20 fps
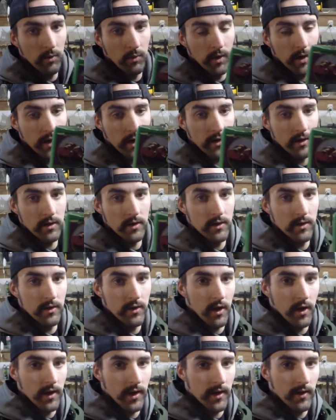
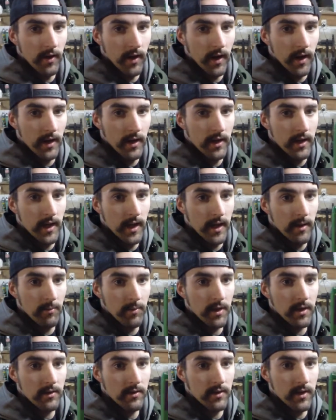130 grain
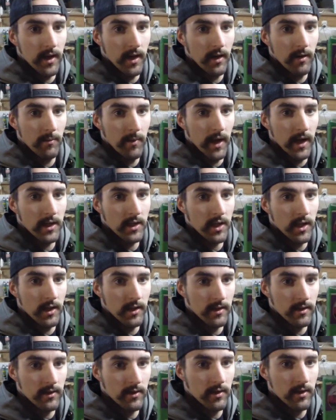tipped Sierra Match
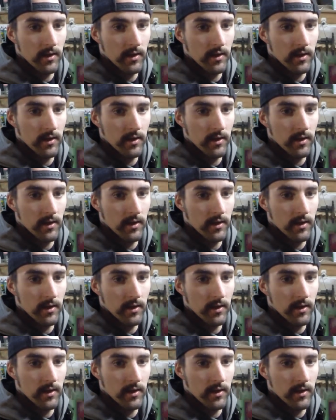Kings